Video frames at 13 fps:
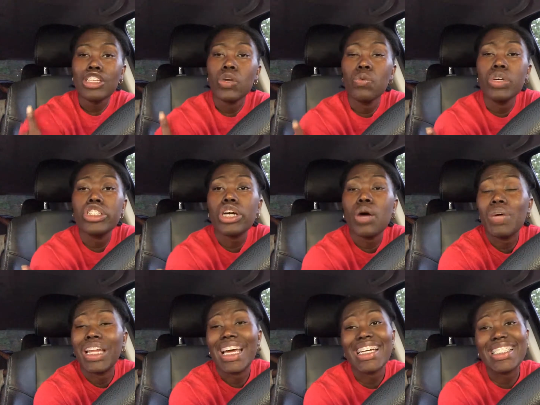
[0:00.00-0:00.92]
what y'all
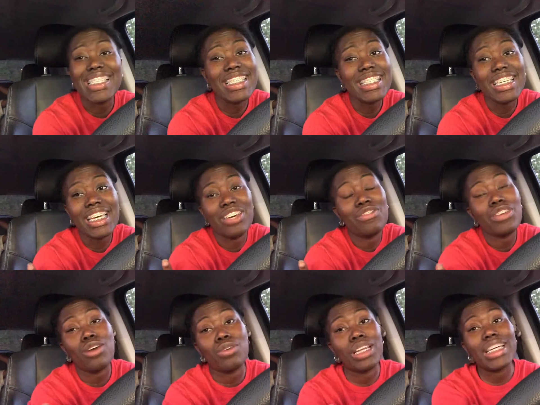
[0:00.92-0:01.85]
would like to see, if
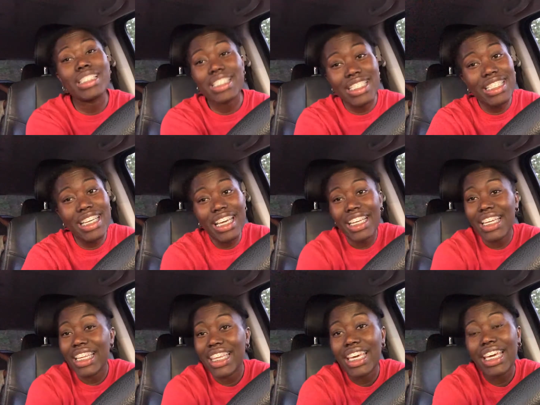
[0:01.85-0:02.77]
y'all would like to see
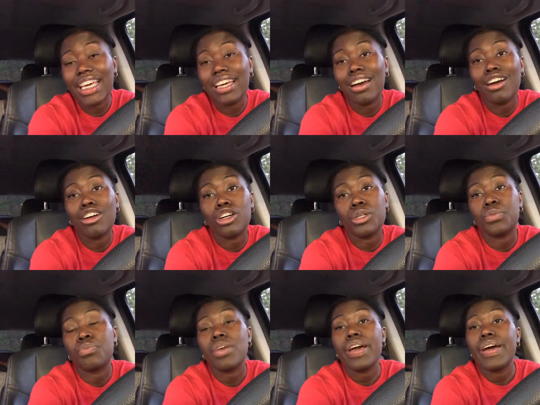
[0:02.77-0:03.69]
anything.
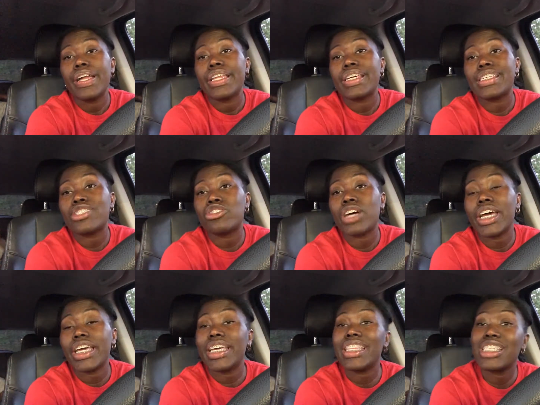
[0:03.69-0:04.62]
Let's try
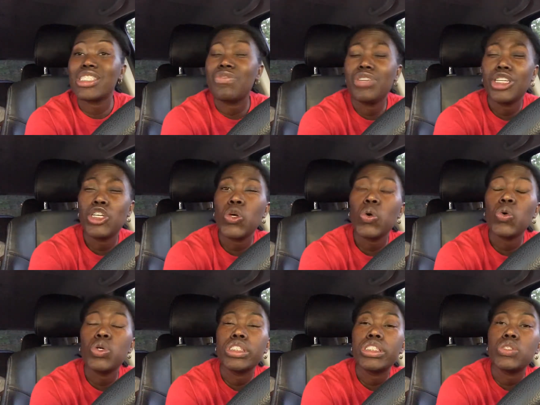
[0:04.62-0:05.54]
to get this
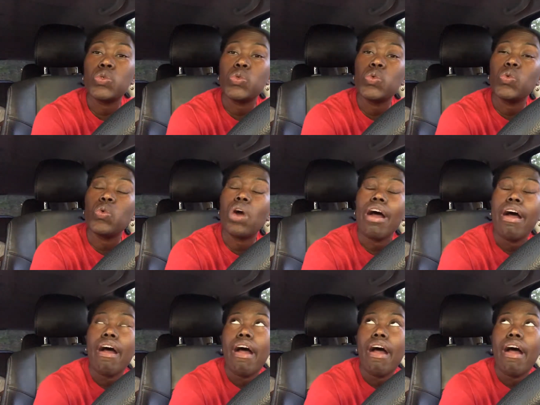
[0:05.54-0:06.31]
video to